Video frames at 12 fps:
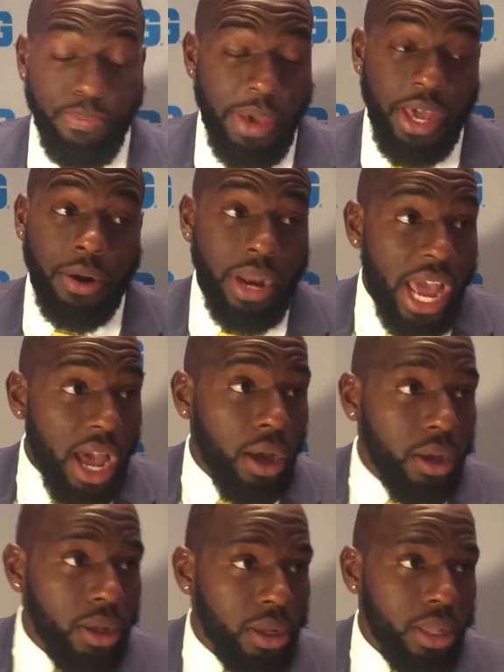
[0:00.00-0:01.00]
Better now.
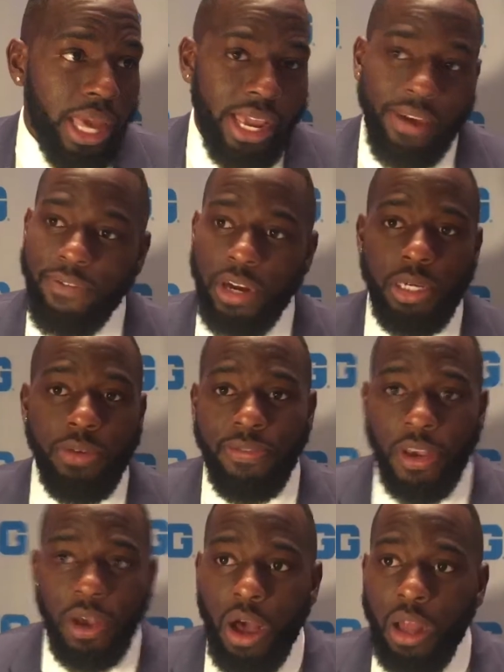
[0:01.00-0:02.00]
Like at first you
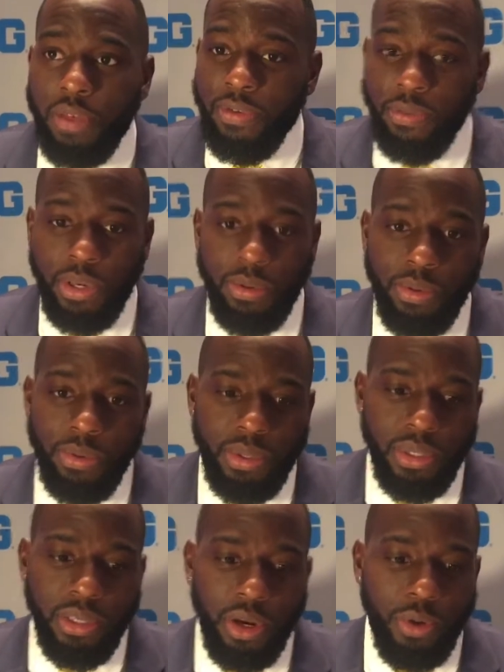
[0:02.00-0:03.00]
felt all of it when we was,
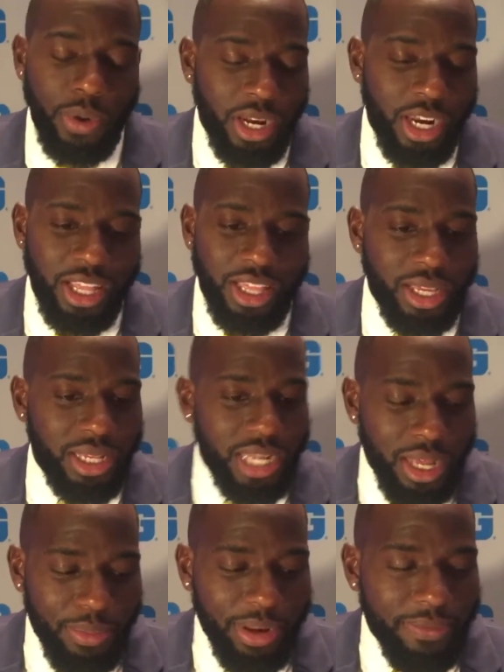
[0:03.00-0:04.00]
running and things like
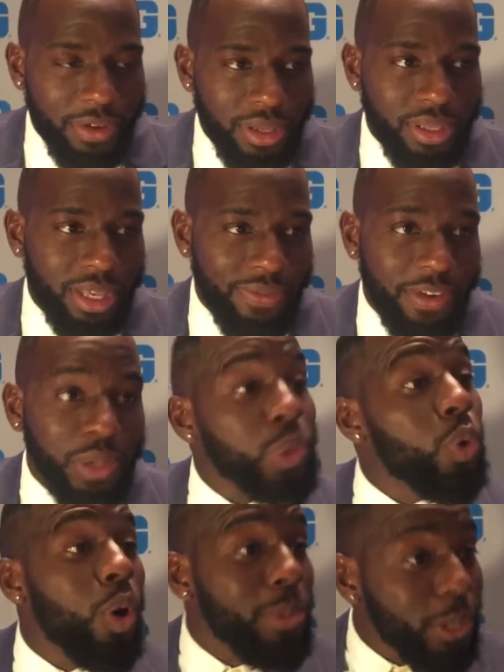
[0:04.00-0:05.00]
that, but it feels
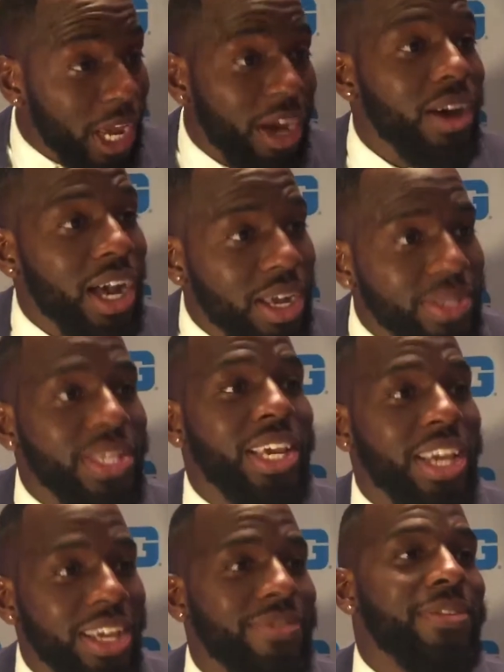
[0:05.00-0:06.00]
normal now, honestly.
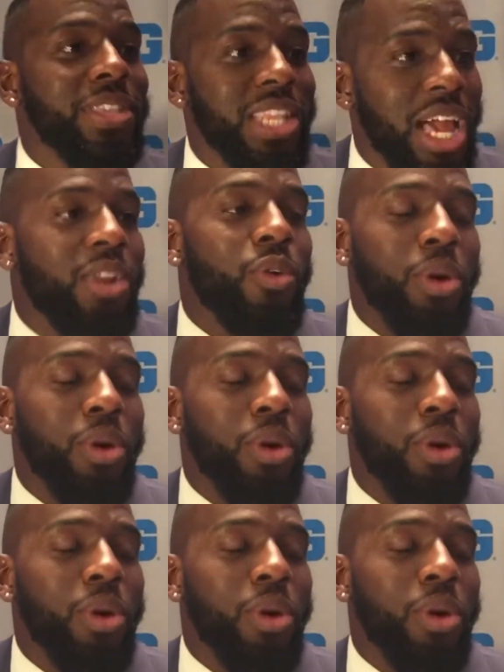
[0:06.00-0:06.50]
It feels a lot